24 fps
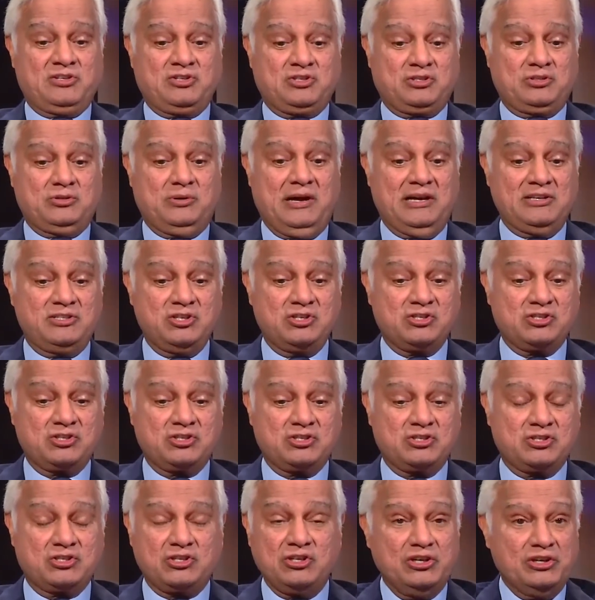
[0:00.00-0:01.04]
So I just
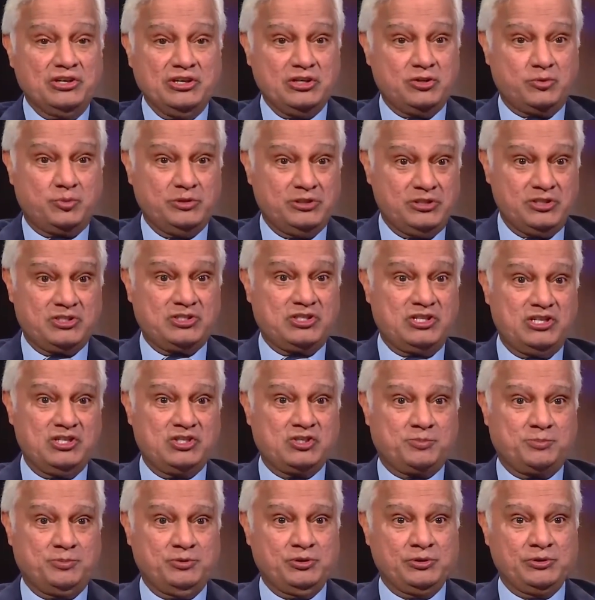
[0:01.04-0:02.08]
stirred it with a
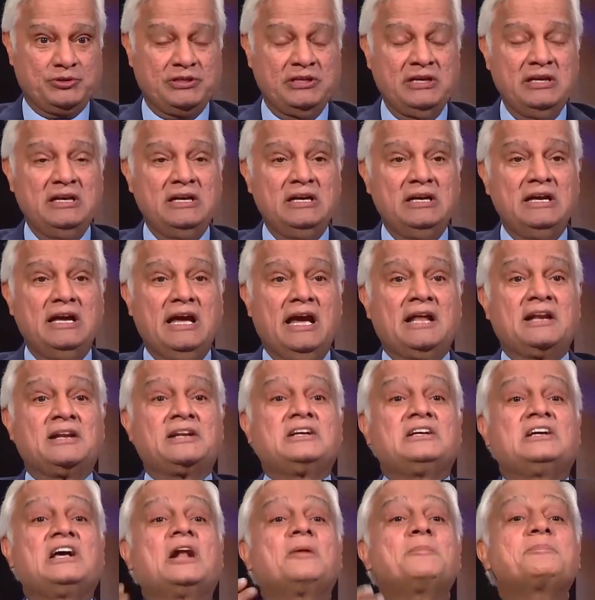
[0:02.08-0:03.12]
teaspoon
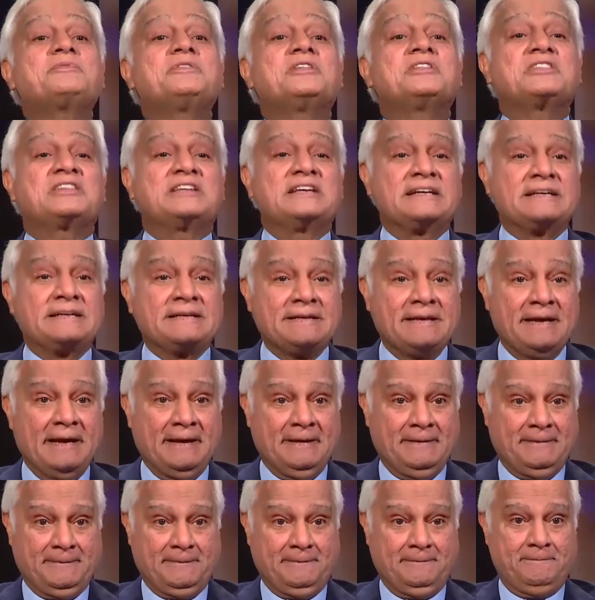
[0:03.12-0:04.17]
and gulped the thing
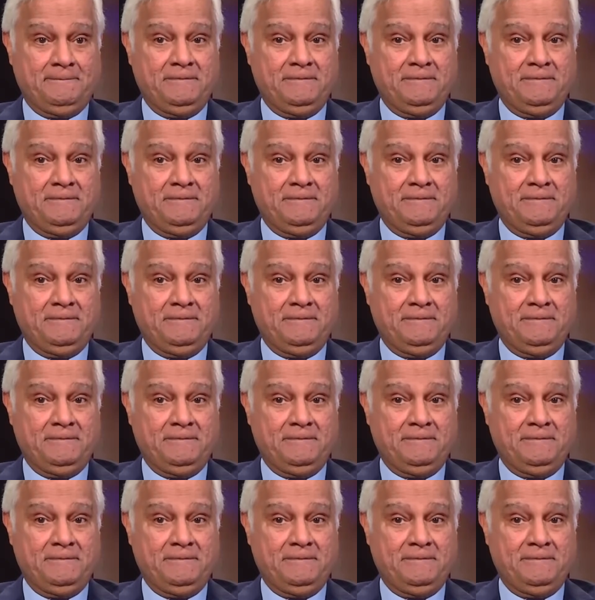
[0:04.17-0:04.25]
down.